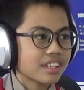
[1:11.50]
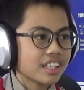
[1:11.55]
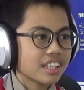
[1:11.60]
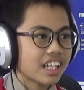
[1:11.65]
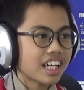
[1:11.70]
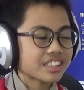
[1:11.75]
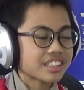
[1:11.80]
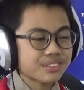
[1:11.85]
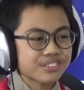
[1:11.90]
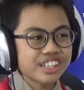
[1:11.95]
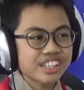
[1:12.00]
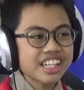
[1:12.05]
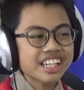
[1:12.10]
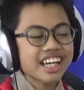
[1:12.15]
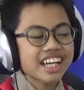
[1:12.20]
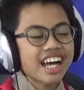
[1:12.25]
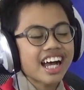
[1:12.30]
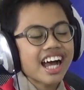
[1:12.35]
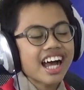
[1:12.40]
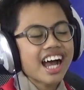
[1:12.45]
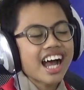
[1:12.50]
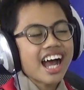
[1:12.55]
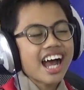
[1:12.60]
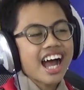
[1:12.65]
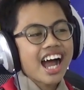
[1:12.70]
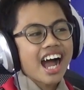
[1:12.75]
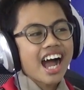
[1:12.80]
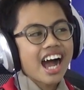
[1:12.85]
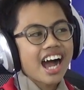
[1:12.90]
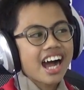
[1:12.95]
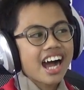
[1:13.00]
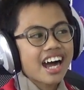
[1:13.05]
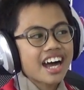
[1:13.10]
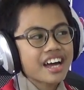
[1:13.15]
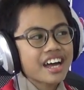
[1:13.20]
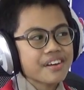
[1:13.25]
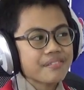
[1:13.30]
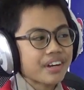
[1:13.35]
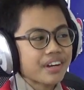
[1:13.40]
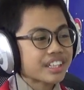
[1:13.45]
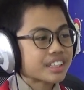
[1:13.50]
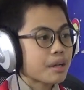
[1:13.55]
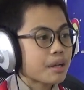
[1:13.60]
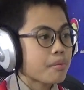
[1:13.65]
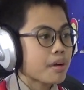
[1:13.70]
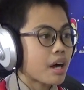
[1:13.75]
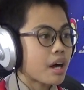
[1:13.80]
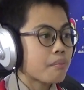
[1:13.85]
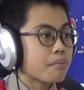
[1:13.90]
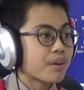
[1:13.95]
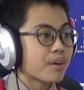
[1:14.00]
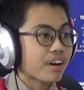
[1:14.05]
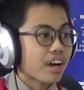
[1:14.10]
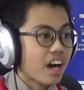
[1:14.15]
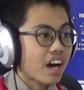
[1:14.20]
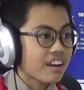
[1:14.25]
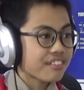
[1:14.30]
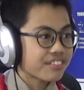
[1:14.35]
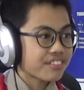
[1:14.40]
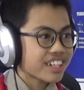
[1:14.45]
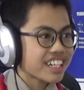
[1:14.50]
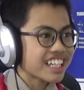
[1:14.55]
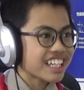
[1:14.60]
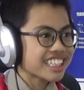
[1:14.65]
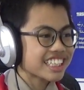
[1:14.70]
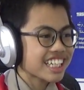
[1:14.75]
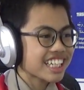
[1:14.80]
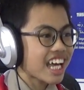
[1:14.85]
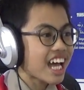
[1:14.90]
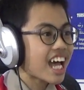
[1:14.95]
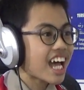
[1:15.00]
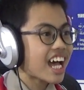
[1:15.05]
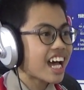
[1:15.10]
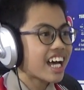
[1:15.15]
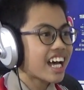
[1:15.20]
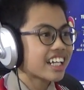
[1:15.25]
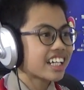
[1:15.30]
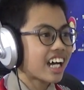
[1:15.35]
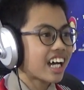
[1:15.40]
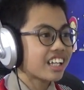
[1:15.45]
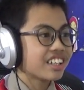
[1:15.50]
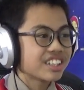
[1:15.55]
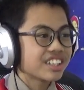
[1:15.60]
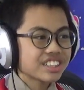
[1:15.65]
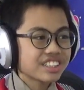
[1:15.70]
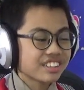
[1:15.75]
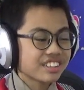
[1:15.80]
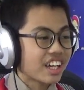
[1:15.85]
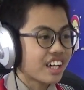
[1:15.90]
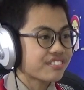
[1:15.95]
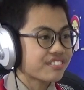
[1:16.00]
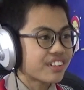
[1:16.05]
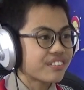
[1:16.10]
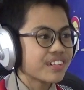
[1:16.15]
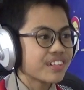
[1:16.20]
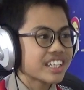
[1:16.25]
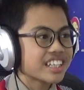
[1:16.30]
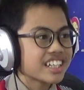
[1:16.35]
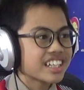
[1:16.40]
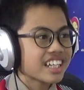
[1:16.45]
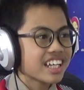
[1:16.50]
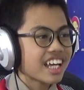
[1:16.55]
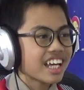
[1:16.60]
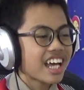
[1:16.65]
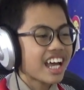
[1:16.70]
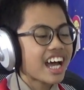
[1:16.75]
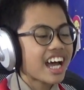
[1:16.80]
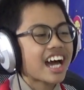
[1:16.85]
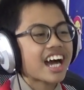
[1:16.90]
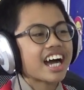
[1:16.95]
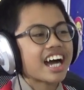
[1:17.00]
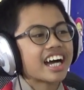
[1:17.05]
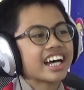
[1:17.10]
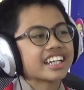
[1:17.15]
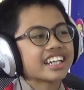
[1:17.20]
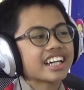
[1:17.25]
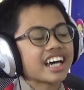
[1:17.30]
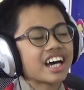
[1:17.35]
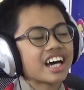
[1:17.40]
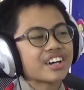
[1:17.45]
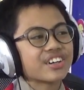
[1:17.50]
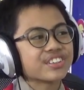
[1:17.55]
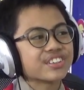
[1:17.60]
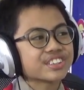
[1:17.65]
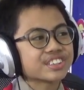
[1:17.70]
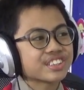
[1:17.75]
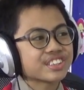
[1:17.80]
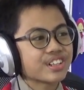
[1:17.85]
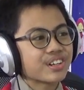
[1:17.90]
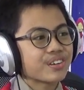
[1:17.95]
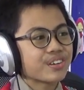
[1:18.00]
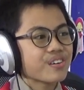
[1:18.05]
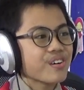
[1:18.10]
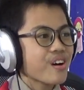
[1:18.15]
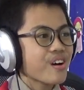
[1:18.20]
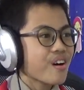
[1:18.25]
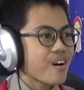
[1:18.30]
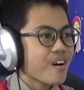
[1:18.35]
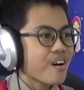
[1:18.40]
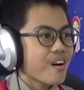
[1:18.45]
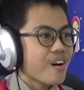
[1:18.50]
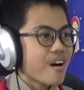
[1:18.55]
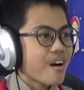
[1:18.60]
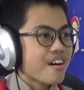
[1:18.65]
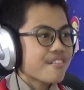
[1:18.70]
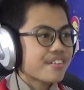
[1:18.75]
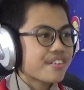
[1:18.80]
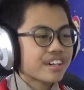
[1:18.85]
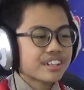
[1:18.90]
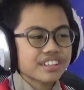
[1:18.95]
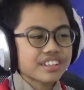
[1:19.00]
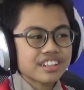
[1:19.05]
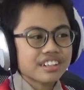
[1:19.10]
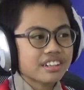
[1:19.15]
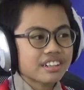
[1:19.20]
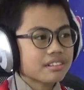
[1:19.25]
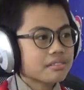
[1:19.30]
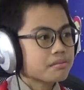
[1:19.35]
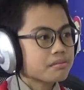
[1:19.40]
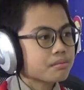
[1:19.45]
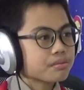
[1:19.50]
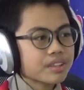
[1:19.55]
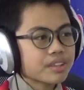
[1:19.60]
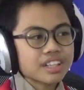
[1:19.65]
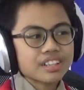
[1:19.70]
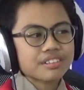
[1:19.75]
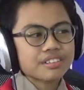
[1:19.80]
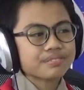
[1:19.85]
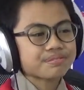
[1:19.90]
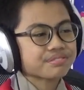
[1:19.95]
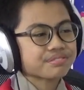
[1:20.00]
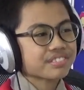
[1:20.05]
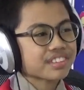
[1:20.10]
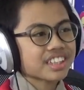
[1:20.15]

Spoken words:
last week, I managed to become more confident and I learned a lot from it. And I also felt, well,